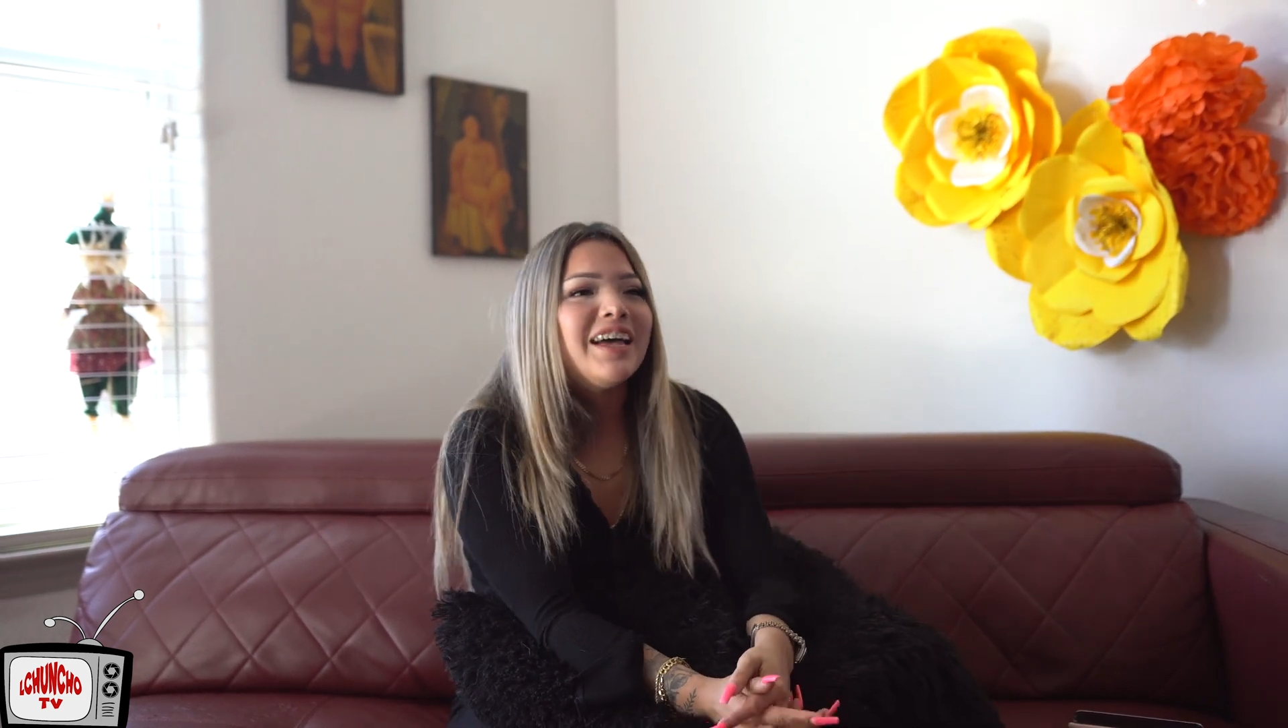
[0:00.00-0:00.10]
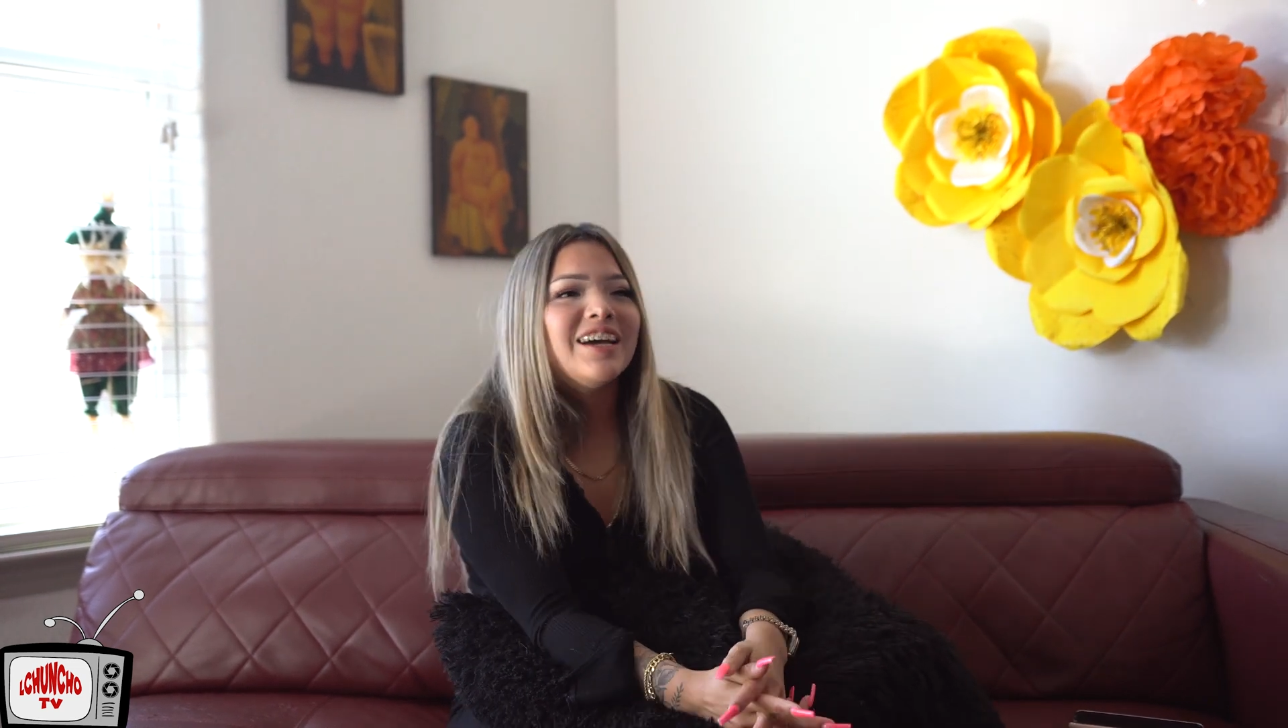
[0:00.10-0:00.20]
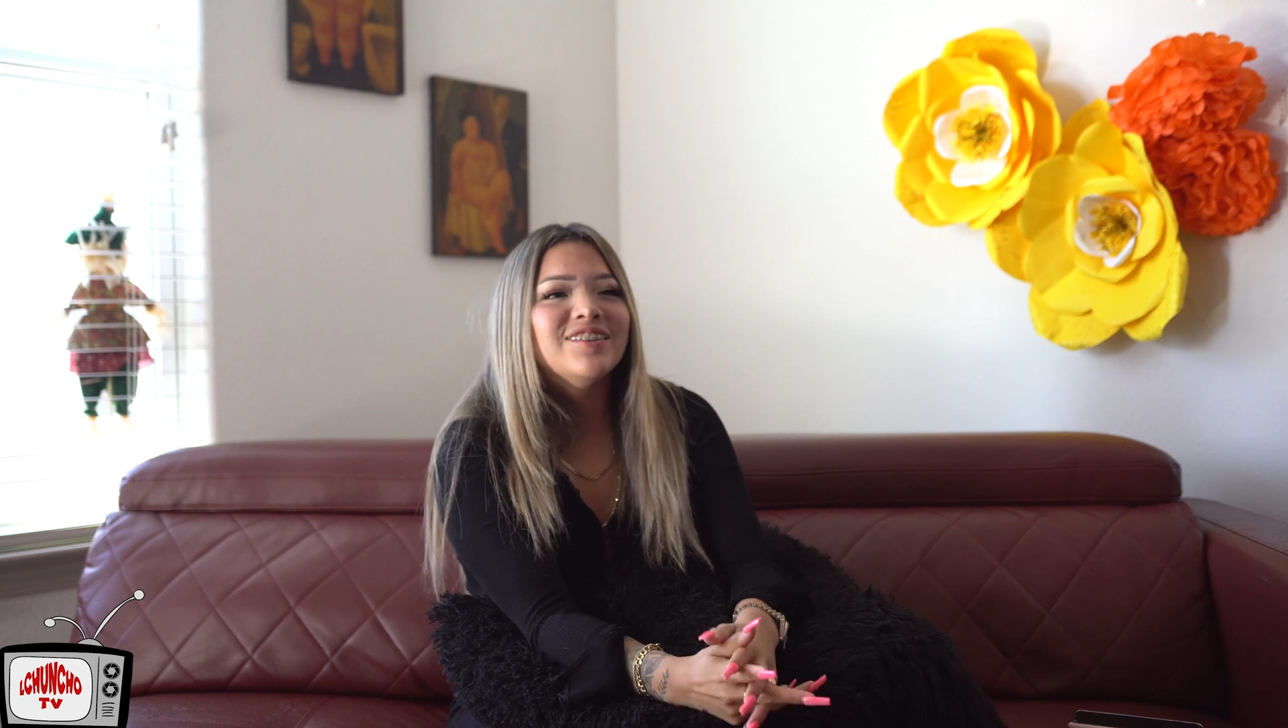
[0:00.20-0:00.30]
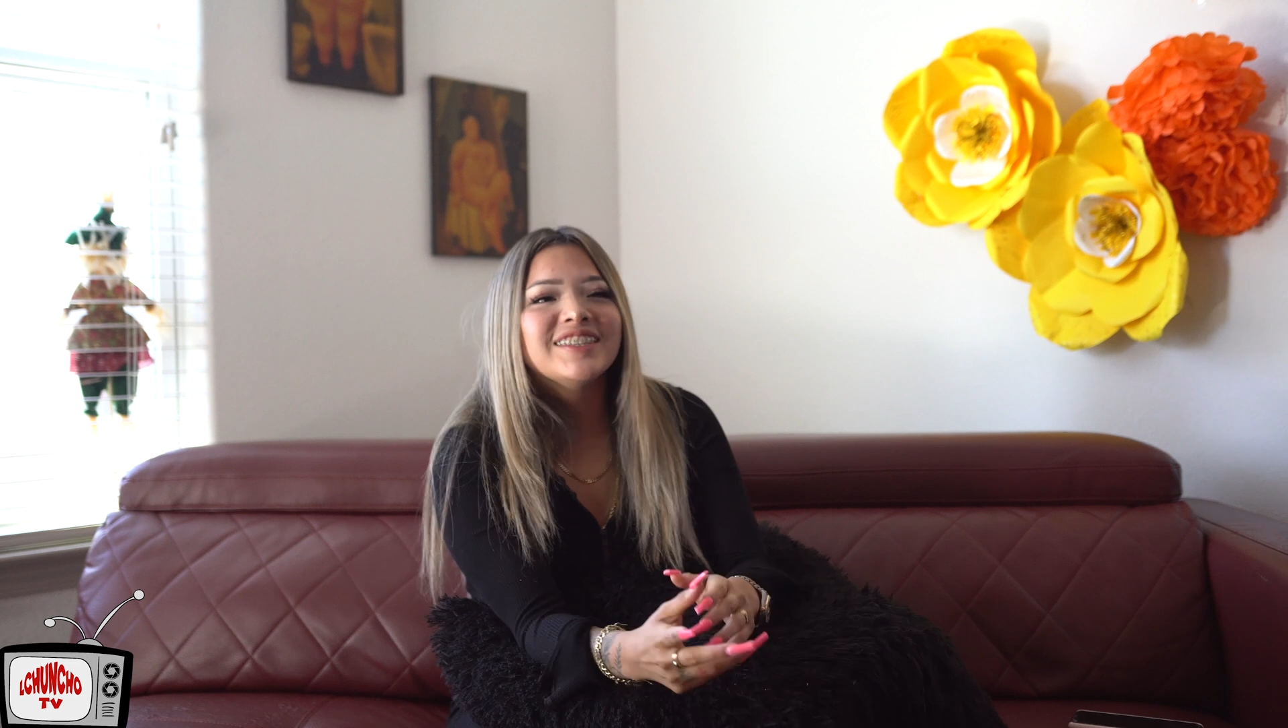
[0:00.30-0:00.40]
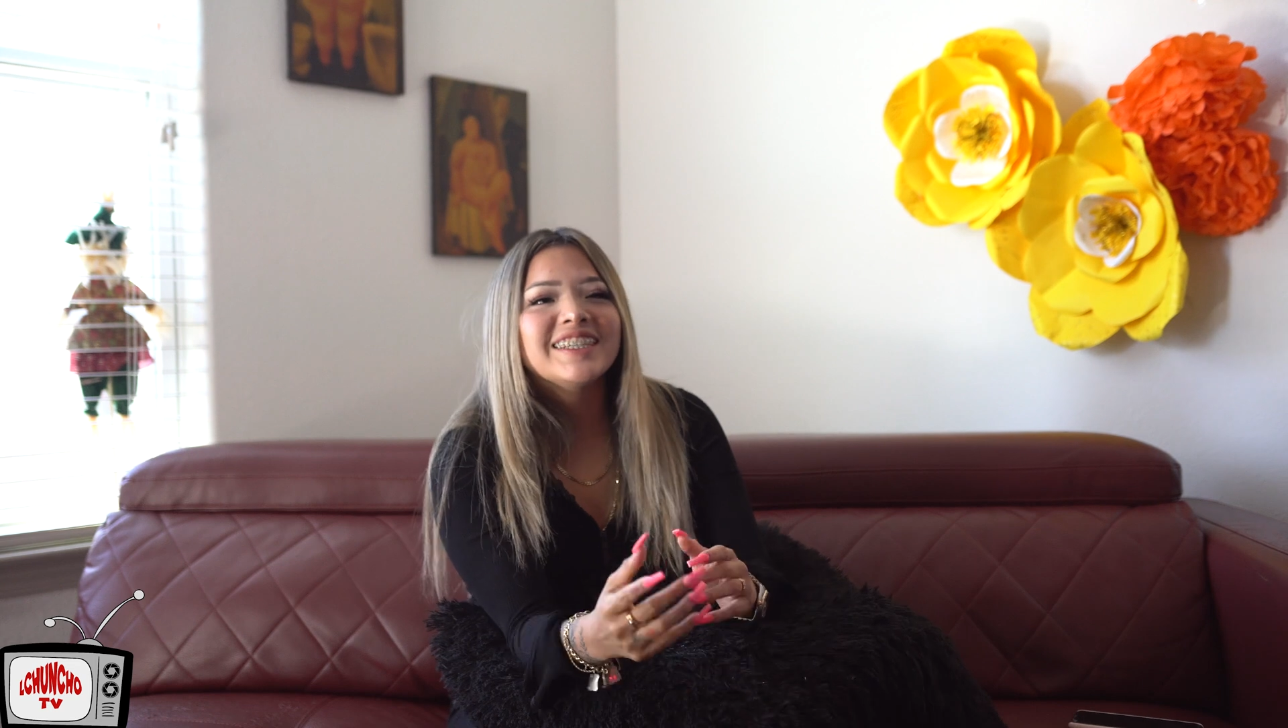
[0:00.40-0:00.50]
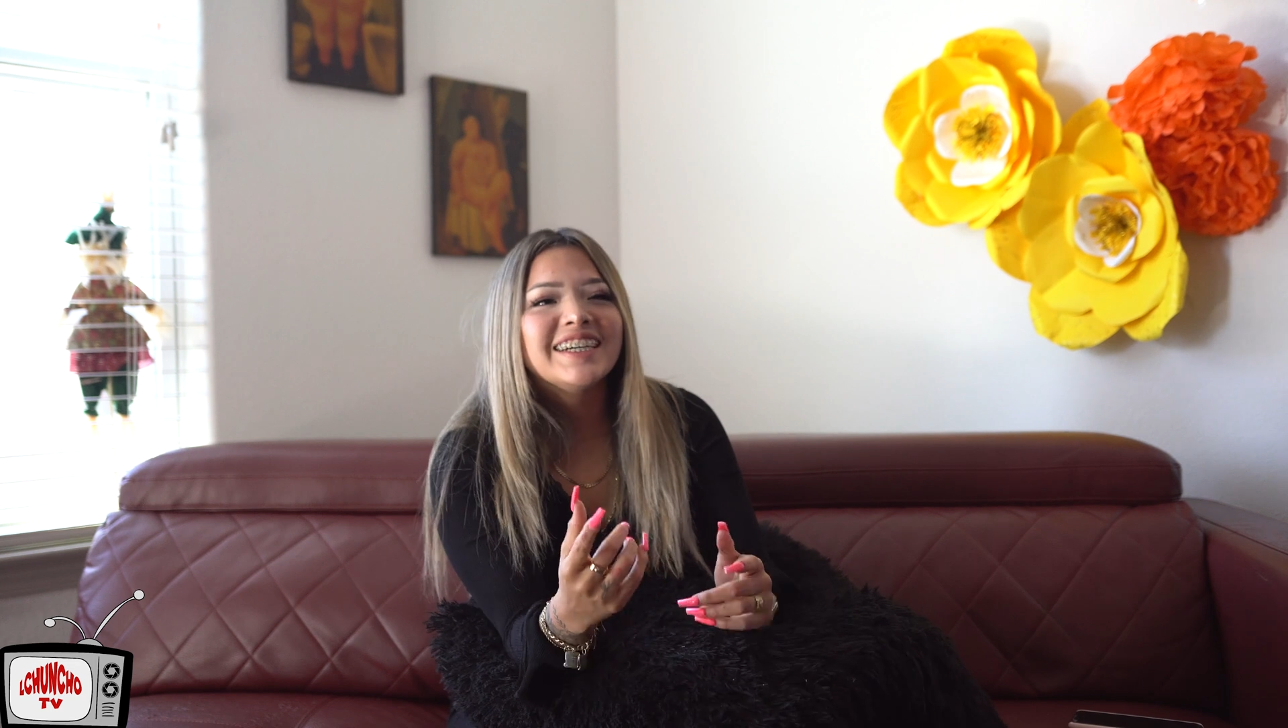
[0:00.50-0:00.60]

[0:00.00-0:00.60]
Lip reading: It was